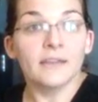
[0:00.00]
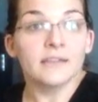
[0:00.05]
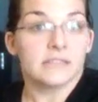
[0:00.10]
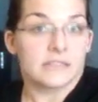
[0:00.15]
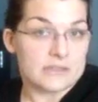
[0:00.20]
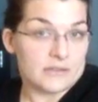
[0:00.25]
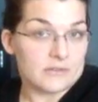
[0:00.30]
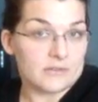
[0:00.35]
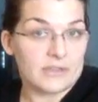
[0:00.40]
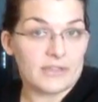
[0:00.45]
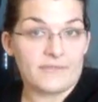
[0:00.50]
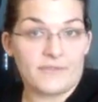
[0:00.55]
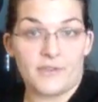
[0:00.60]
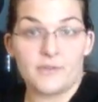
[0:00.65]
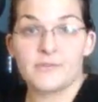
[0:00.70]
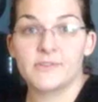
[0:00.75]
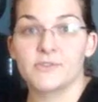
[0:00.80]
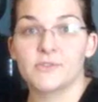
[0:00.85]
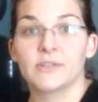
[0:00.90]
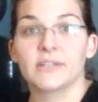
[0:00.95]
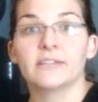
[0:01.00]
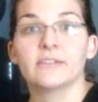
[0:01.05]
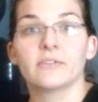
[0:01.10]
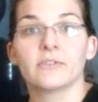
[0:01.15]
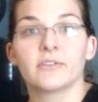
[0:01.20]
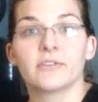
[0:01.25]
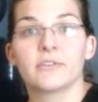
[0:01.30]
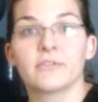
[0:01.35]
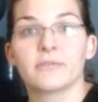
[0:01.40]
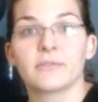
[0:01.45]
so if you enjoyed
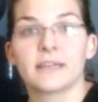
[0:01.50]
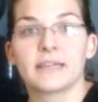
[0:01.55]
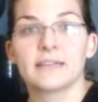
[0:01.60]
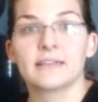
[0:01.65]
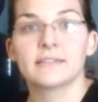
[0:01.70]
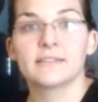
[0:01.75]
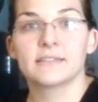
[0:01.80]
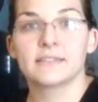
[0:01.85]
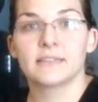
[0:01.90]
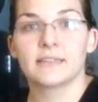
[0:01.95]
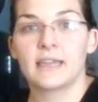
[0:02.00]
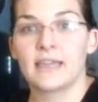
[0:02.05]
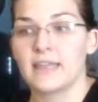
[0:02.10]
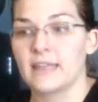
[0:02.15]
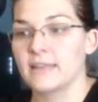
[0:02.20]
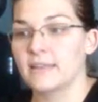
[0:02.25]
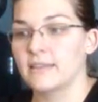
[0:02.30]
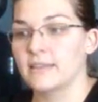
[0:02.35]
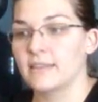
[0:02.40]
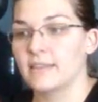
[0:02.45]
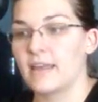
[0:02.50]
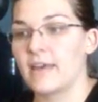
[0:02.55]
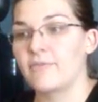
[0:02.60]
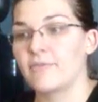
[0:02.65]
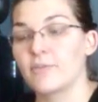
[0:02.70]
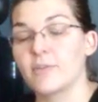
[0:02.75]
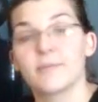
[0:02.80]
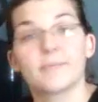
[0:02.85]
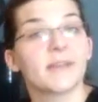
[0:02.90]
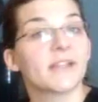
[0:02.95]
Lord of the Rings and that
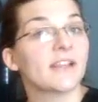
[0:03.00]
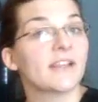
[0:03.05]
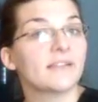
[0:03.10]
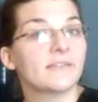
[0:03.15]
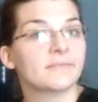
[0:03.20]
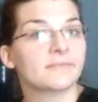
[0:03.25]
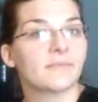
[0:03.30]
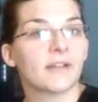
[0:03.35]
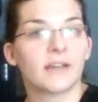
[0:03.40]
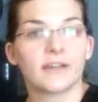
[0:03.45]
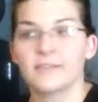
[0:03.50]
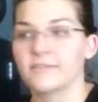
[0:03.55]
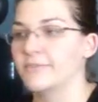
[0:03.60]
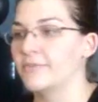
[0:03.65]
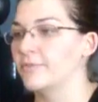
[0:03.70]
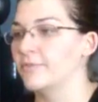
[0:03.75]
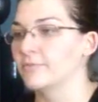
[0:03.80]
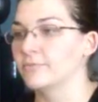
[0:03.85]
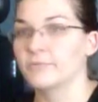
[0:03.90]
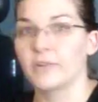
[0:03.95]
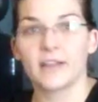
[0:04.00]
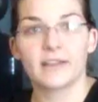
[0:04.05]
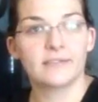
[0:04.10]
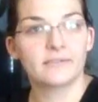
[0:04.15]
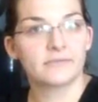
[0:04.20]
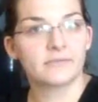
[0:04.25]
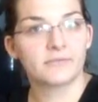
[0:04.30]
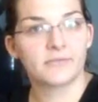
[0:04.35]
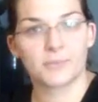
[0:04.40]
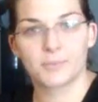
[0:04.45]
formula of run
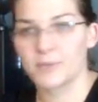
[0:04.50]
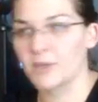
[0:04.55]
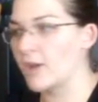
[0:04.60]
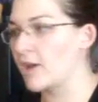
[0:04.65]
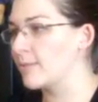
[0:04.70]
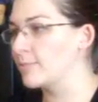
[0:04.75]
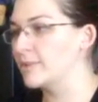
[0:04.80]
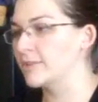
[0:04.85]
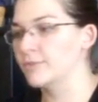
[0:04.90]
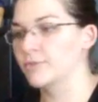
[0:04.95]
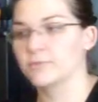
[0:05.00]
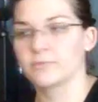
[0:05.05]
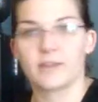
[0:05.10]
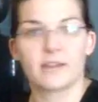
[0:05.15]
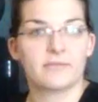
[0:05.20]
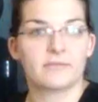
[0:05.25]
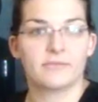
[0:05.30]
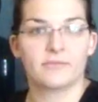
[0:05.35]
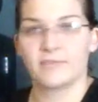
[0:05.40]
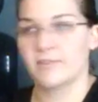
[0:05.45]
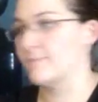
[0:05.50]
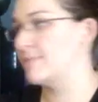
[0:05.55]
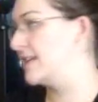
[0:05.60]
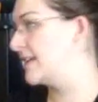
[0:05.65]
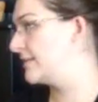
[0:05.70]
from the goblins, run from